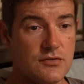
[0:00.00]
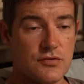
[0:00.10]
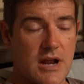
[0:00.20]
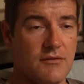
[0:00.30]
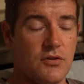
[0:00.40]

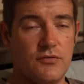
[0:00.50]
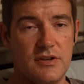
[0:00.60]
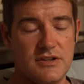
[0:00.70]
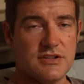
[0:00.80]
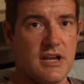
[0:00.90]
travel
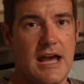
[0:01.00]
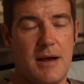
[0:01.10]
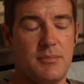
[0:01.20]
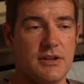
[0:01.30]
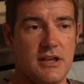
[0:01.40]
visa
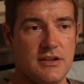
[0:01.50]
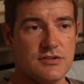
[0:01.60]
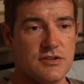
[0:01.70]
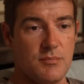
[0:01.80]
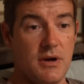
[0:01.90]

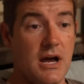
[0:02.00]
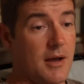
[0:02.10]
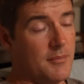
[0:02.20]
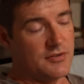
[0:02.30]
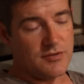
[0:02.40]
application to the
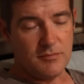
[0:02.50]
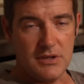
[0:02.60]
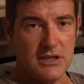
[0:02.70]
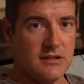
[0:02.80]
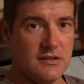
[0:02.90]
Bahamas
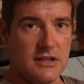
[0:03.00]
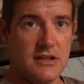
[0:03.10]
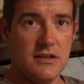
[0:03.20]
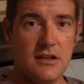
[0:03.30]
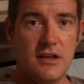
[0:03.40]

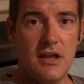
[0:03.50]
immediately.